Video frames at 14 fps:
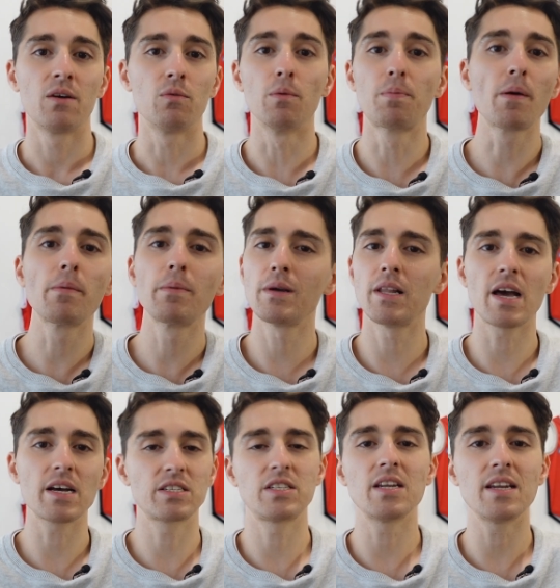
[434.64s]
We'll probably allow
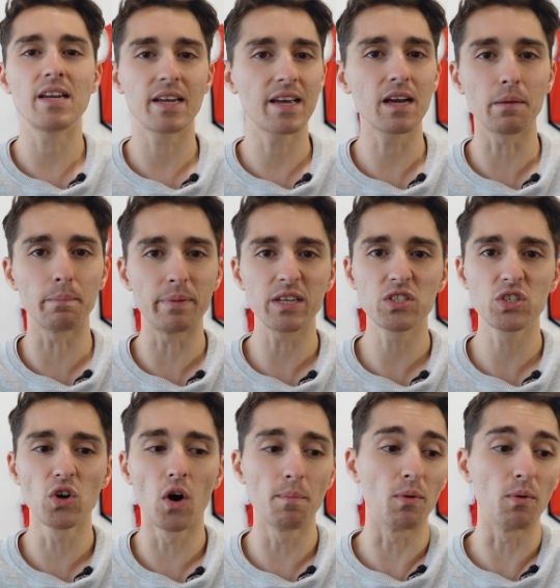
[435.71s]
Sydney to kick a big score,